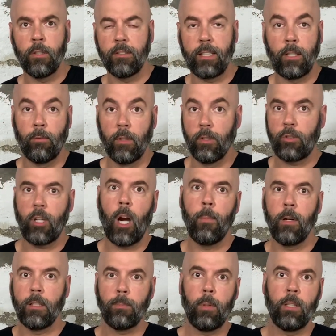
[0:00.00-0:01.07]
it's like real
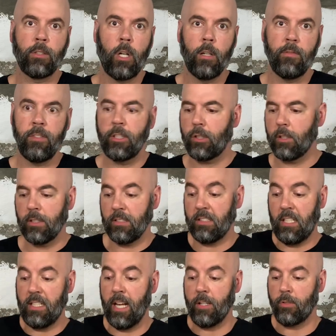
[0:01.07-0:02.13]
strawberries plus artificial, doesn't
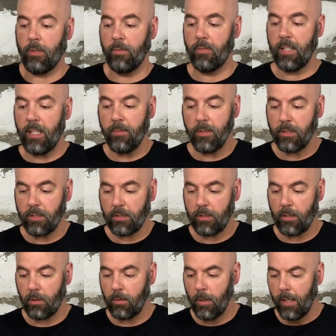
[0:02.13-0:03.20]
say natural flavors, you
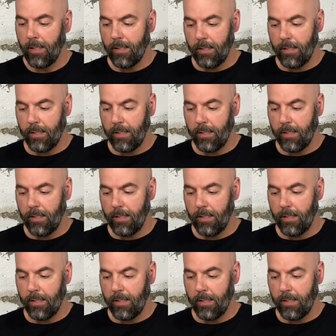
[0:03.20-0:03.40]
know,